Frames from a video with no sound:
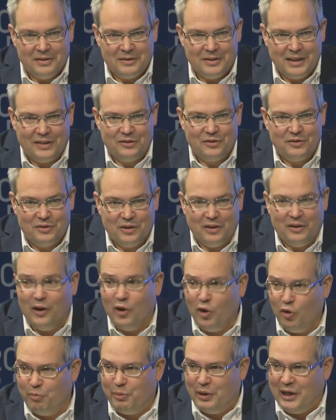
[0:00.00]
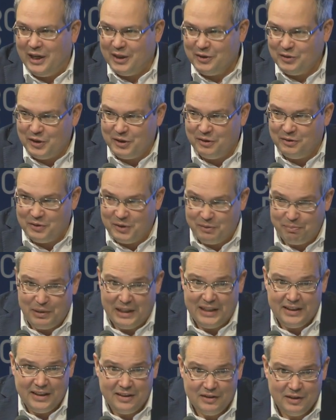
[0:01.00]
that the Oba, the, the
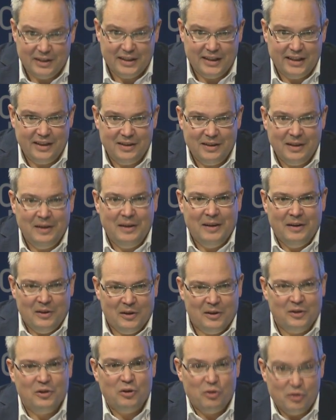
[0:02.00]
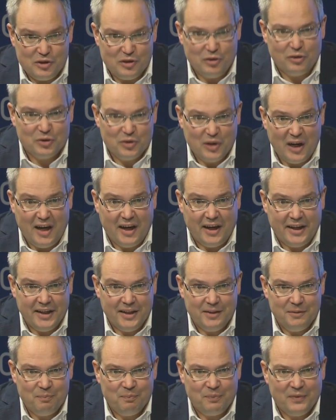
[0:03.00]
Benin king, could not
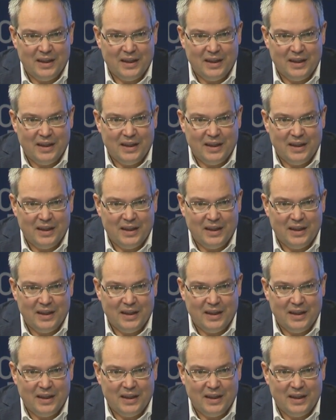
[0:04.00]
die.